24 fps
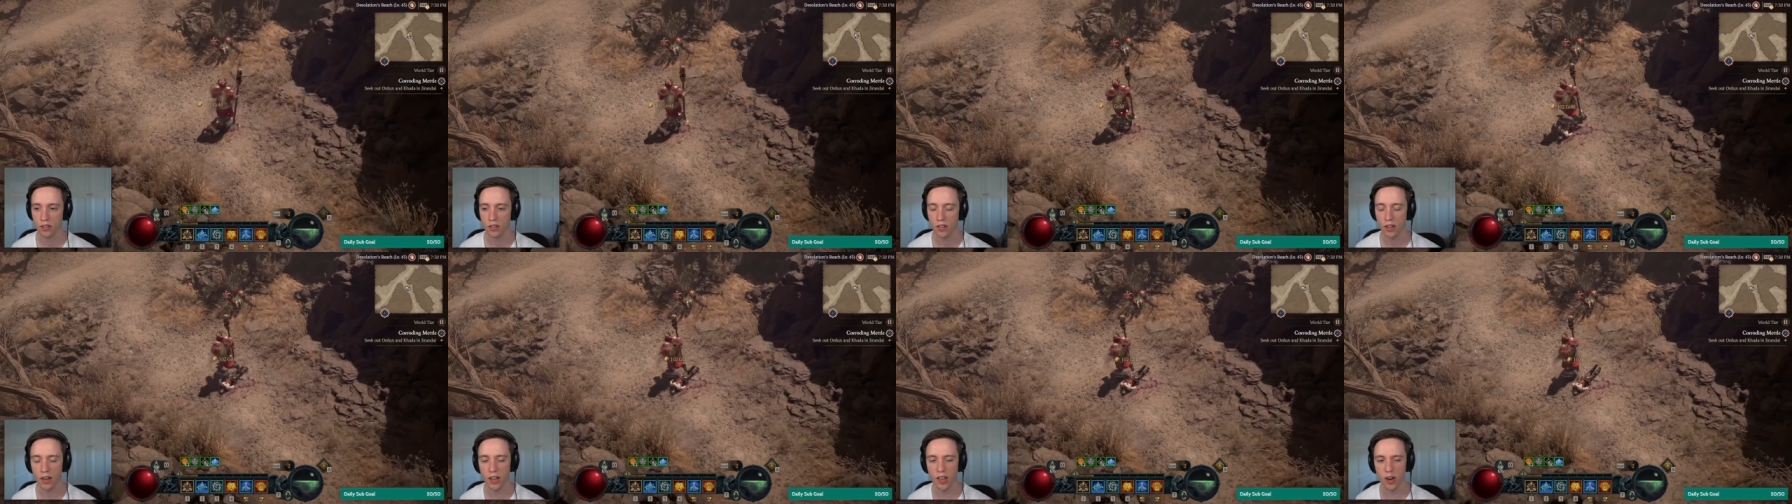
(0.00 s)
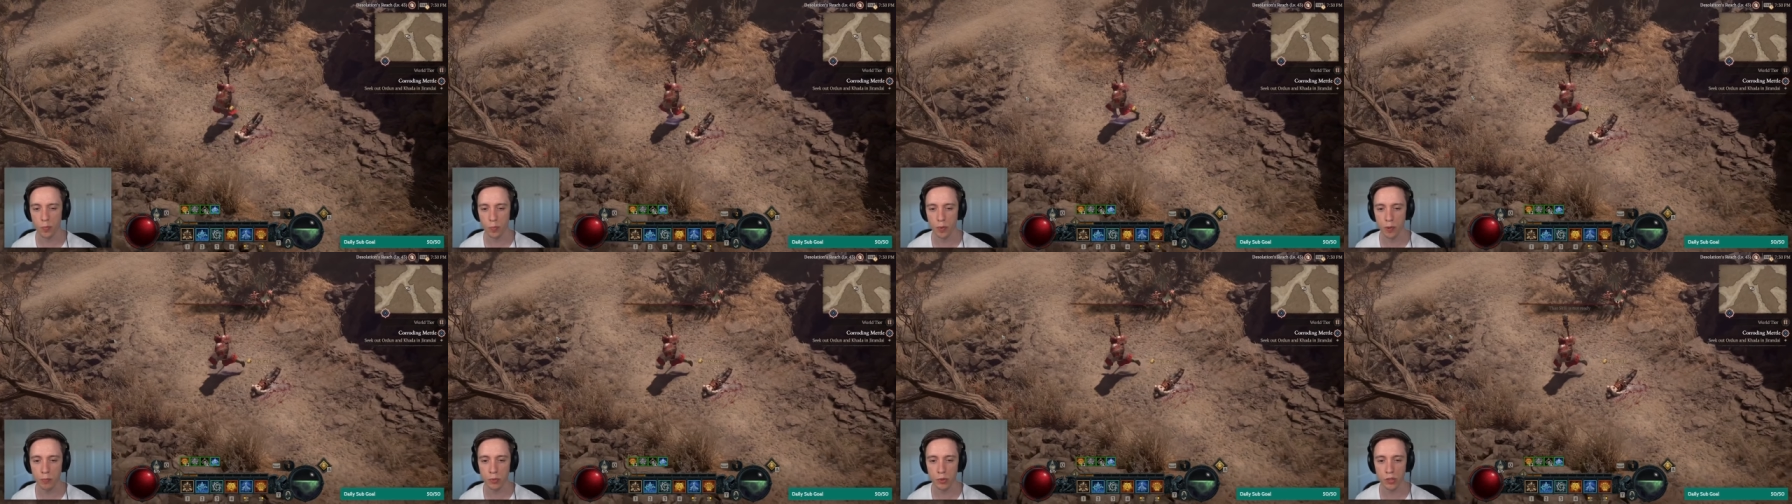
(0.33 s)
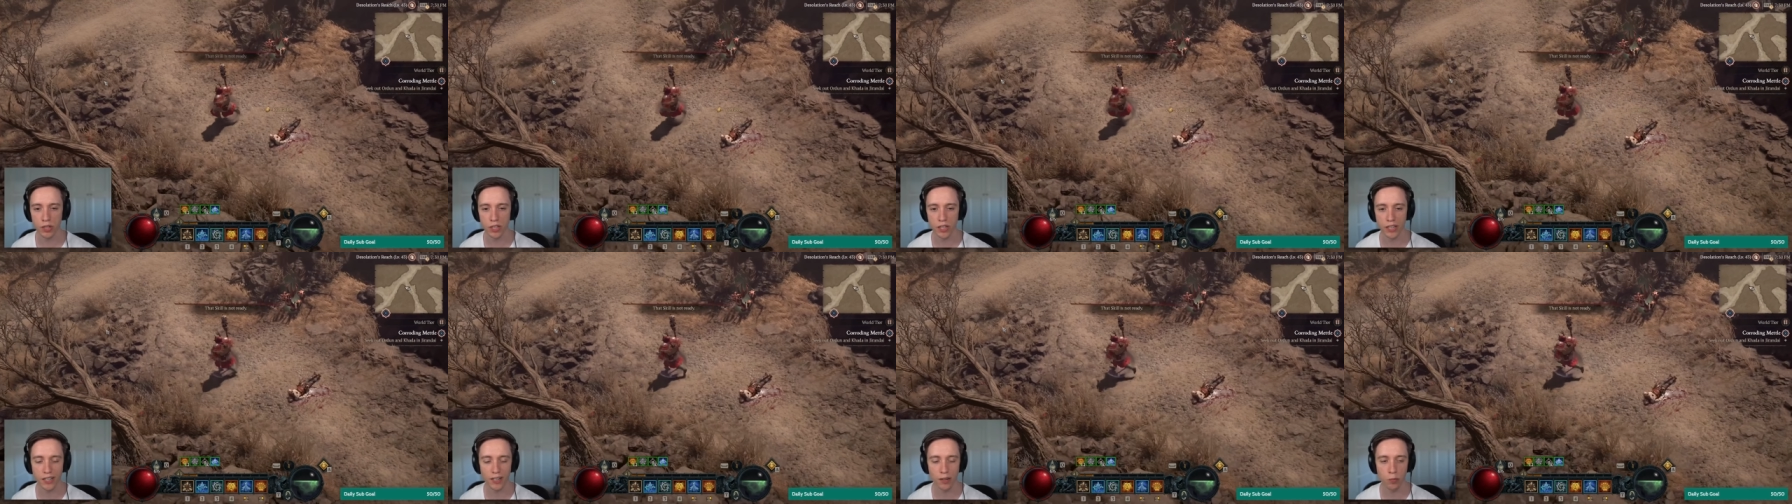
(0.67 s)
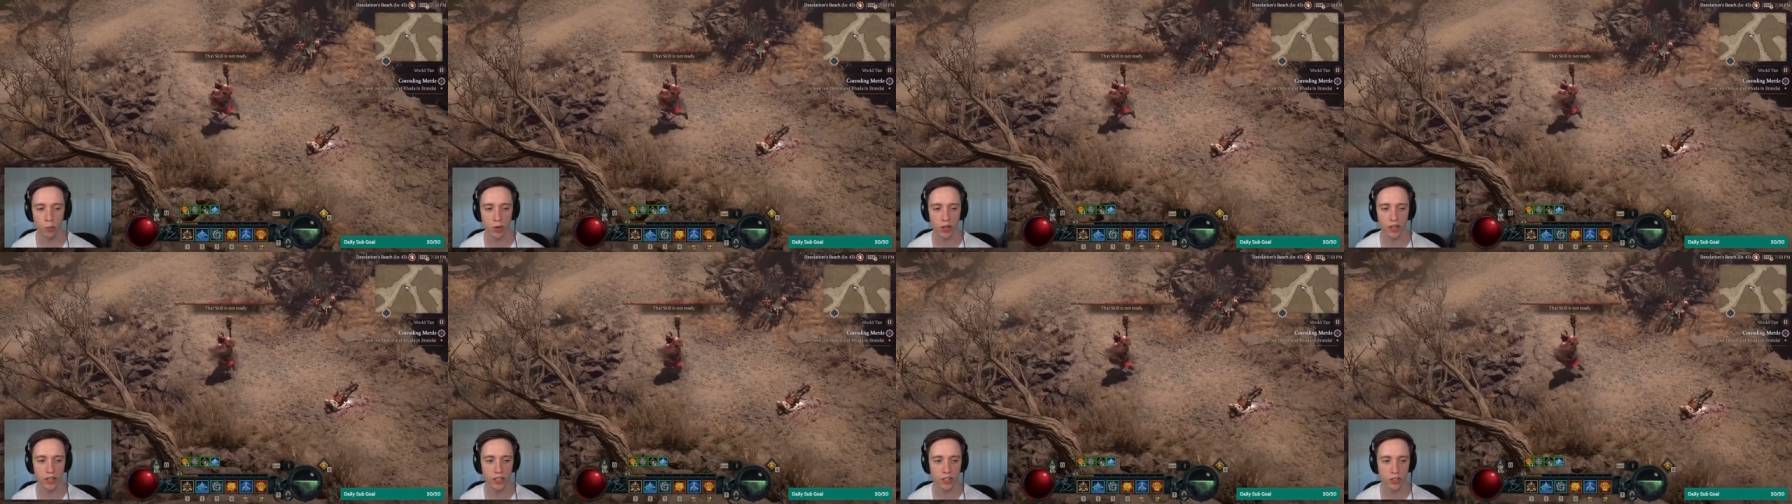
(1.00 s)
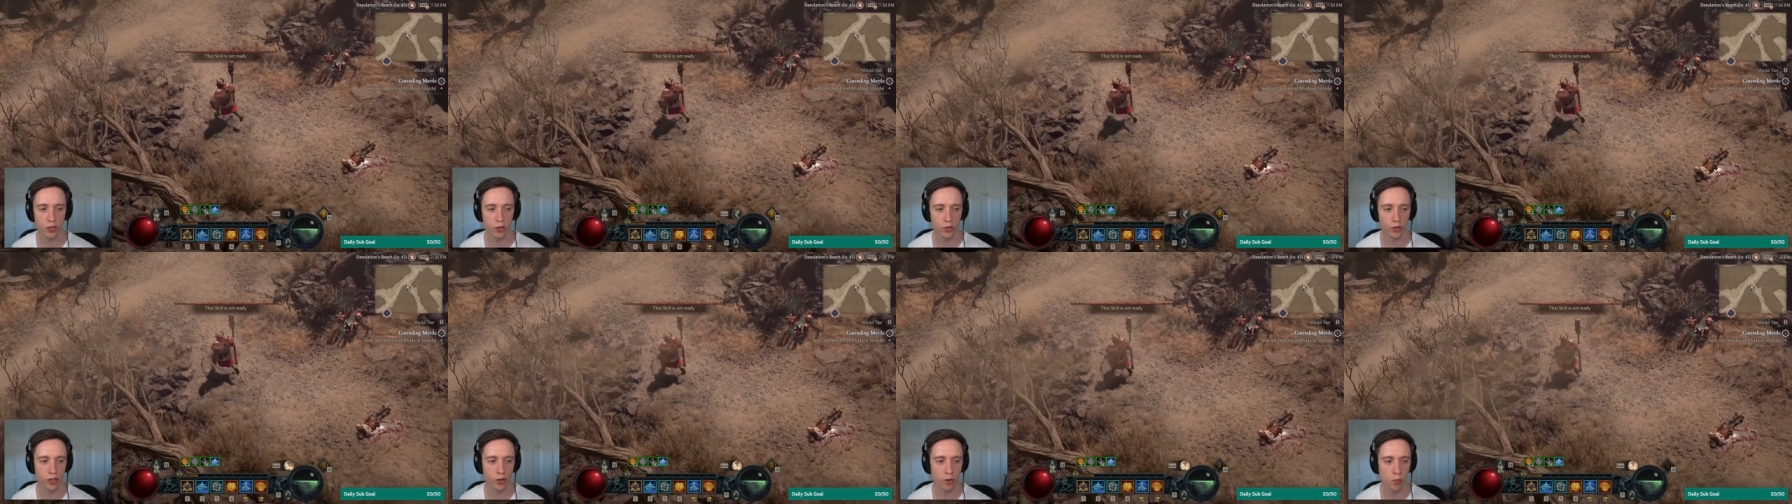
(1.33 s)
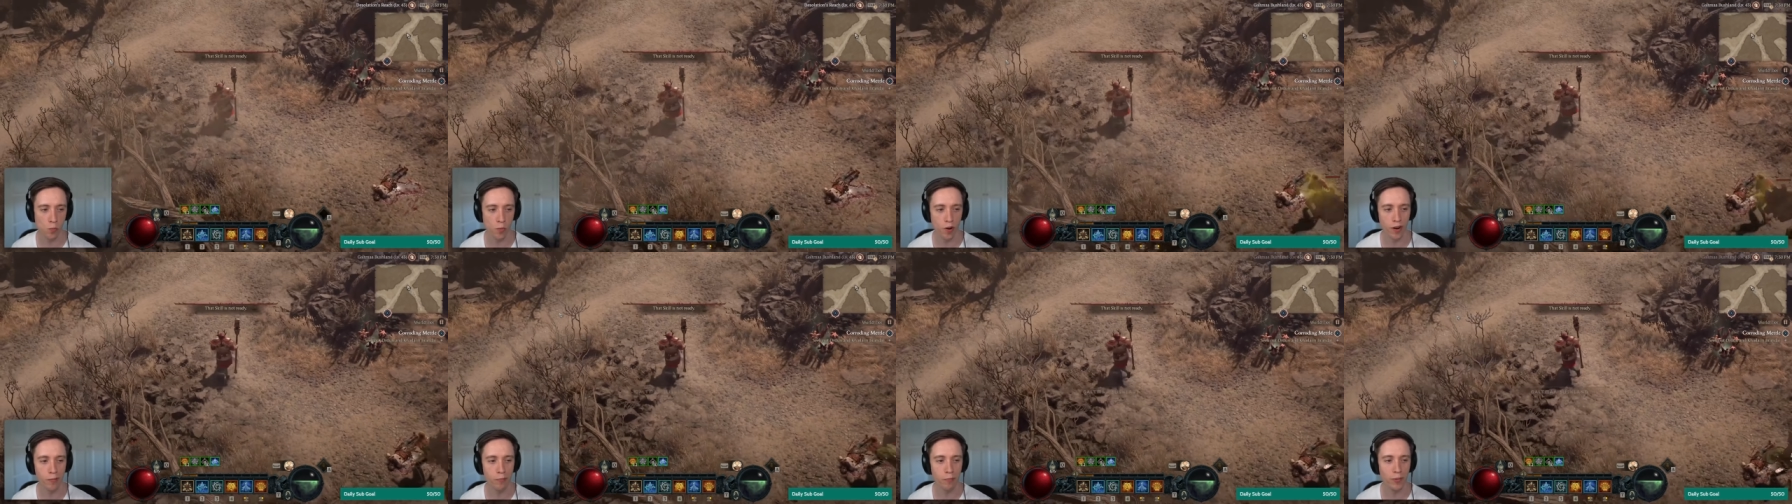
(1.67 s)
A lot of people think that when they turn
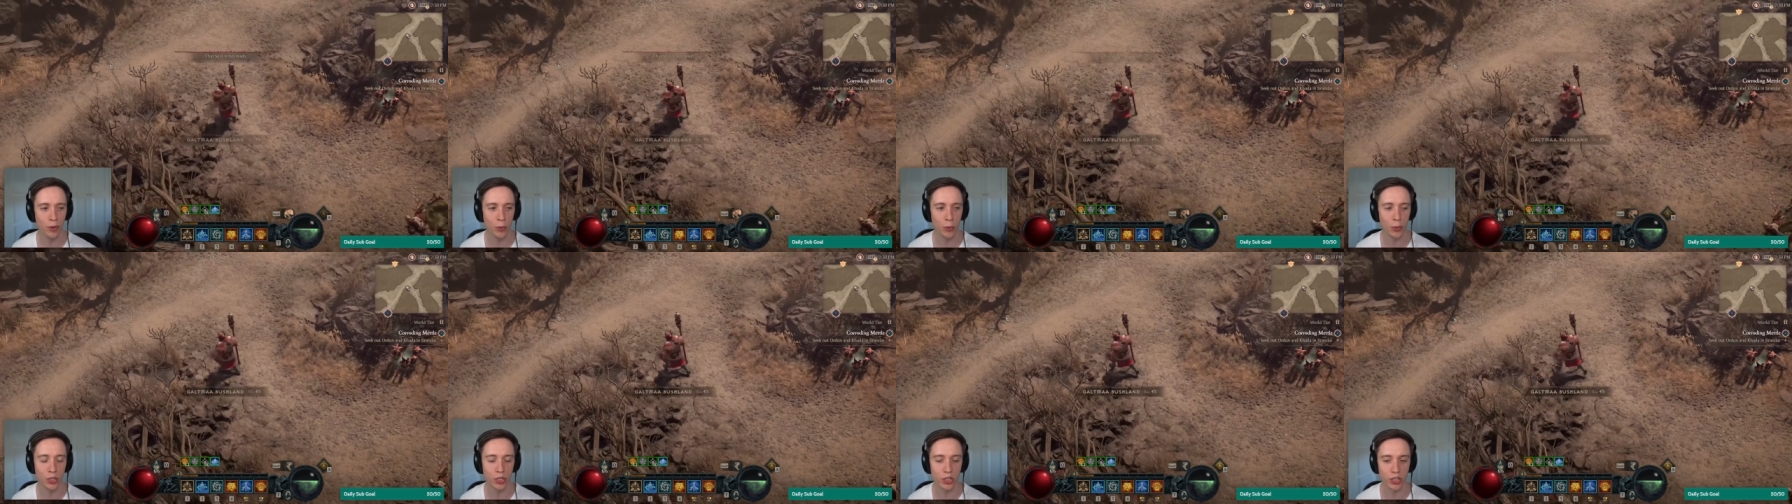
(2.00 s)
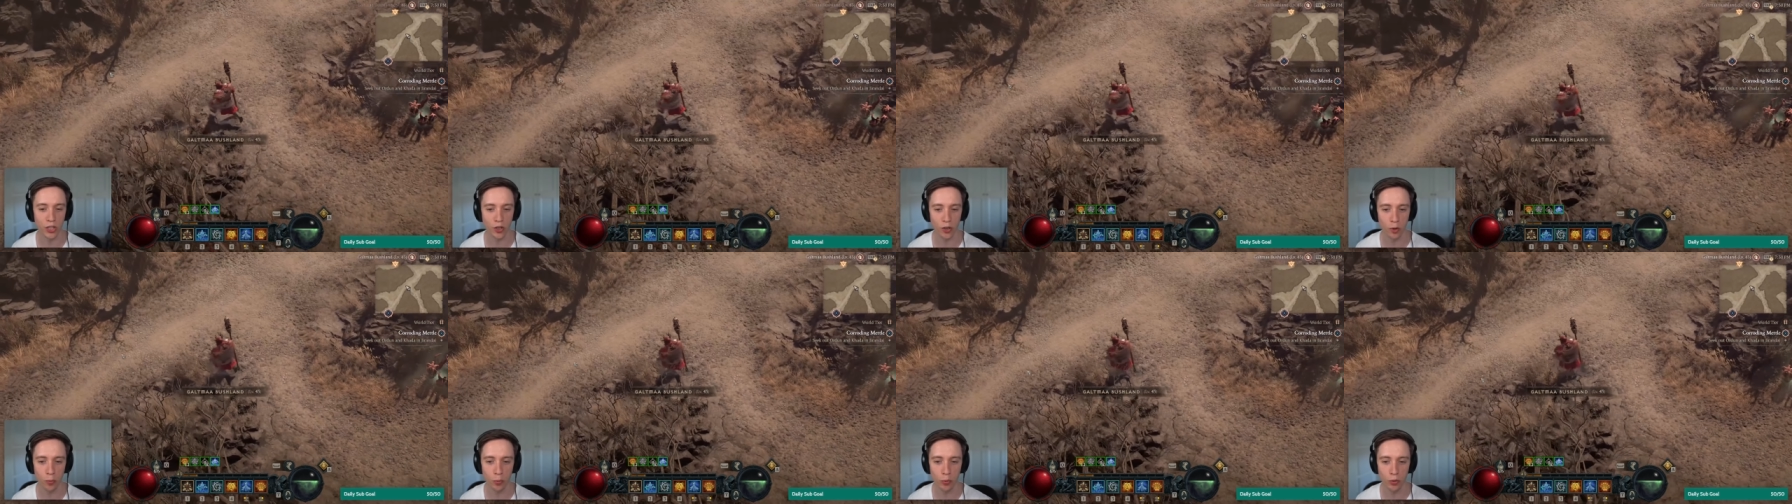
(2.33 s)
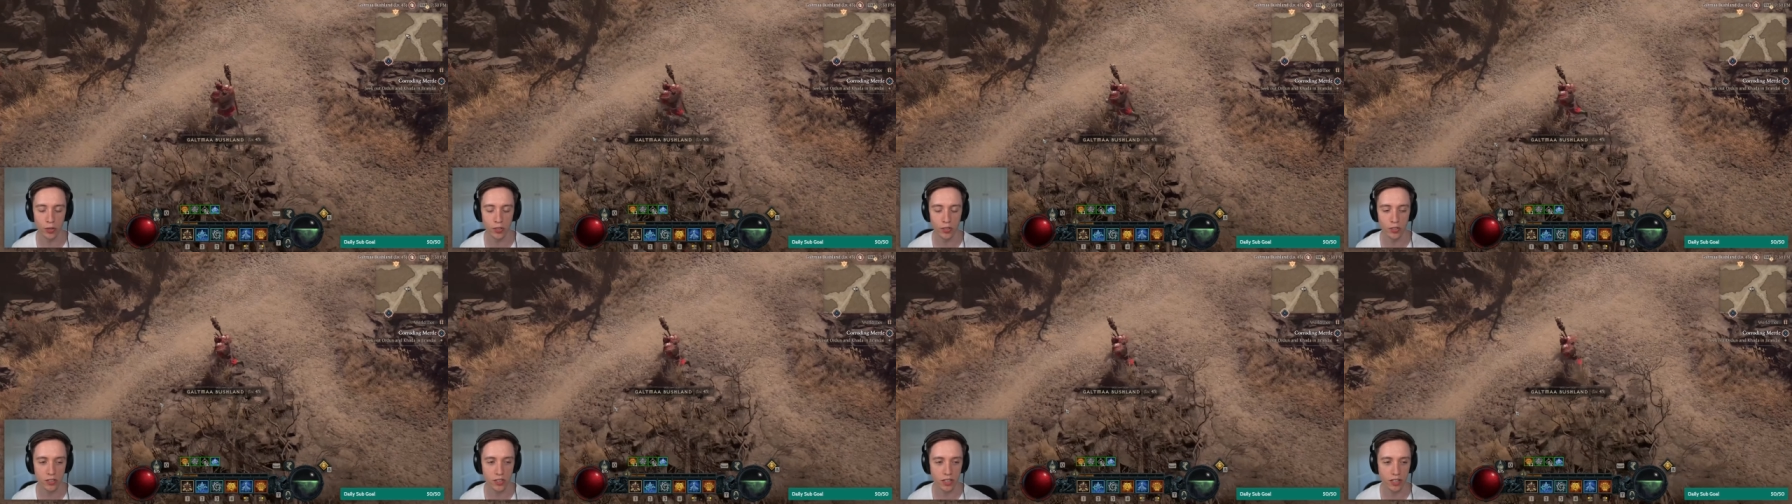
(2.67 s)
in 1 million channel points,